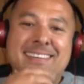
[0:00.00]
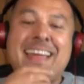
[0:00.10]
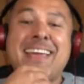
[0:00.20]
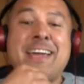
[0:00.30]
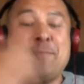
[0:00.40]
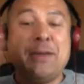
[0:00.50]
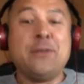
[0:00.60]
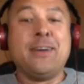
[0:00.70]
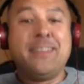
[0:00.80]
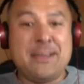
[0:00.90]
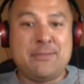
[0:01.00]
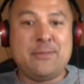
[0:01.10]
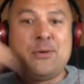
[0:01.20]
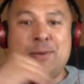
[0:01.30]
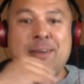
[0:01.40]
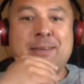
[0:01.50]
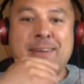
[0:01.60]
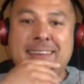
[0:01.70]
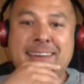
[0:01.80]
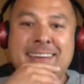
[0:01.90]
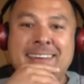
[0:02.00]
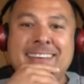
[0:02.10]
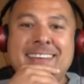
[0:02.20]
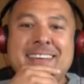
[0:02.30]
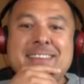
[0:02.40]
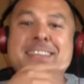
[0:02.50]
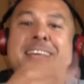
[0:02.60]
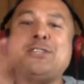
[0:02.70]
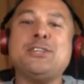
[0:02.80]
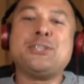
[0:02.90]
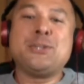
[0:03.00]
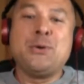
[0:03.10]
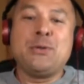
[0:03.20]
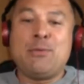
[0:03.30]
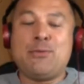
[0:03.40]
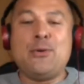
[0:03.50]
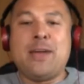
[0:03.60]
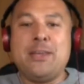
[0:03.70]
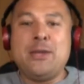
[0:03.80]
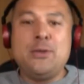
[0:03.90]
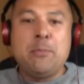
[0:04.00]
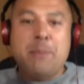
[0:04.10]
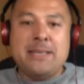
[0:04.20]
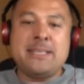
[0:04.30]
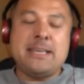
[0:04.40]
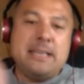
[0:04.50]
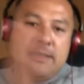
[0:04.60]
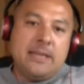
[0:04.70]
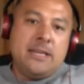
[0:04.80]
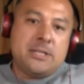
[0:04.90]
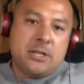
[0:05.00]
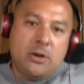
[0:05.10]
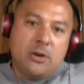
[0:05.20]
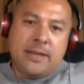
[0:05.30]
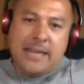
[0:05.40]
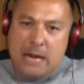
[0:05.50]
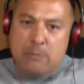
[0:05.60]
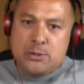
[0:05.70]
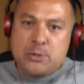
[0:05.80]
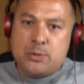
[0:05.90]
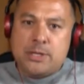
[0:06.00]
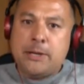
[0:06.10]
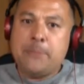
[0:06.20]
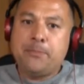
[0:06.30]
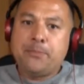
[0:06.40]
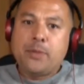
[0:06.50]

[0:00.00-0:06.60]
And that gave me an idea of what we're doing, So actually just talk them through that. You basically DSAR'd the council, wasn't it?